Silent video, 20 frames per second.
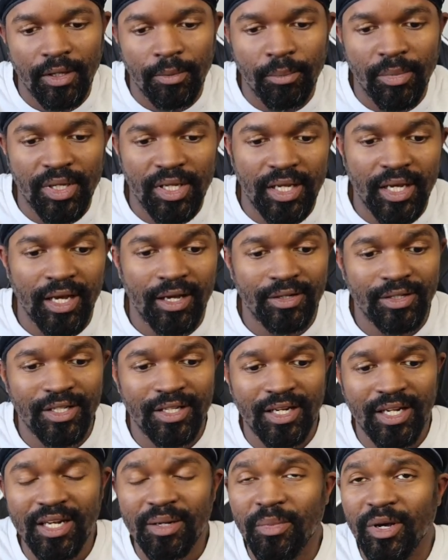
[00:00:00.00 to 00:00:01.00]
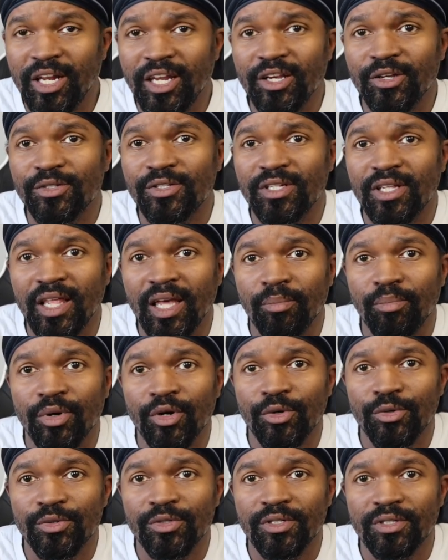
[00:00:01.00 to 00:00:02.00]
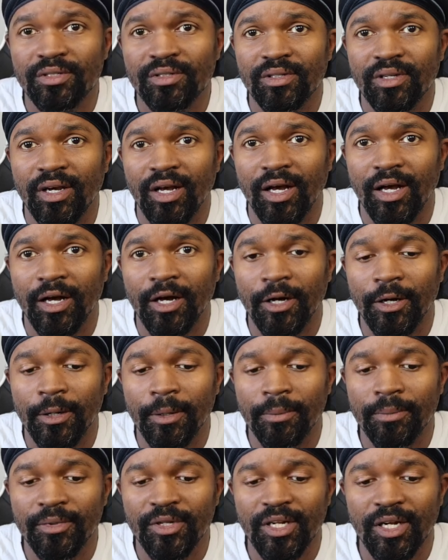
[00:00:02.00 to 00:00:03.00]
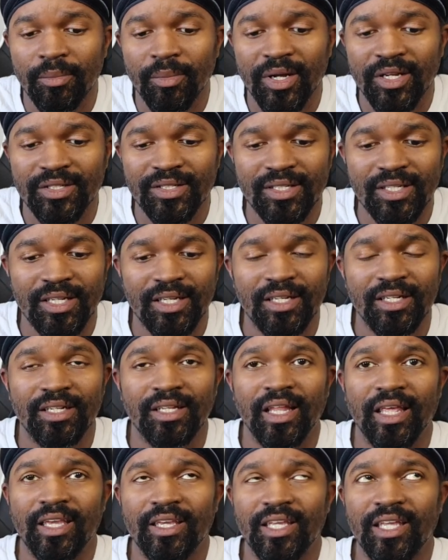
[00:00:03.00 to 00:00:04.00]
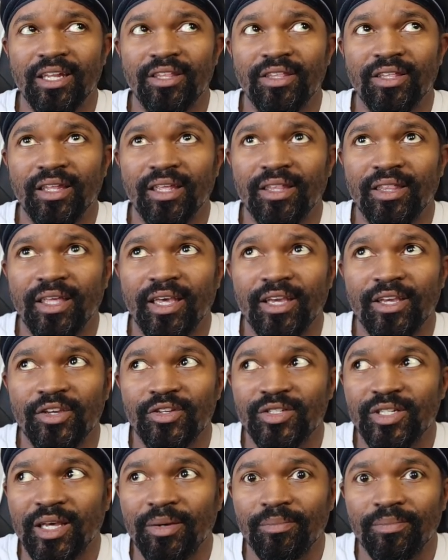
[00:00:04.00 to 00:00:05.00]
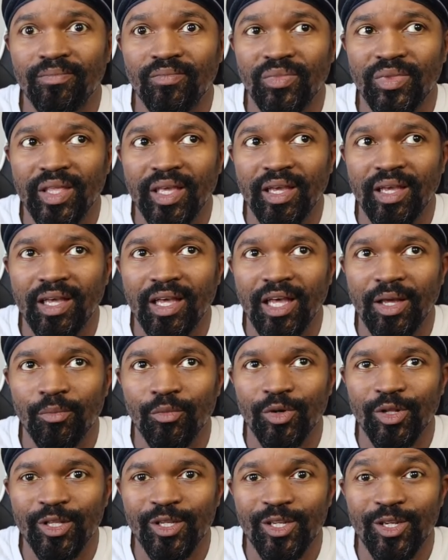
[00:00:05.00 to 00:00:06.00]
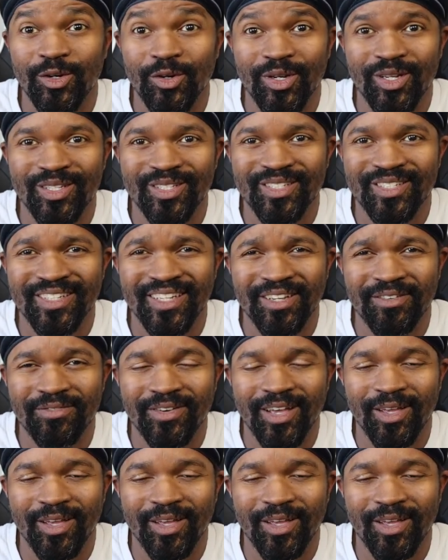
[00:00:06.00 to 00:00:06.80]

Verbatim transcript: But yeah, did anybody else see that post? Um, did anybody see it, like anything like that? Because I'm, I'm really curious if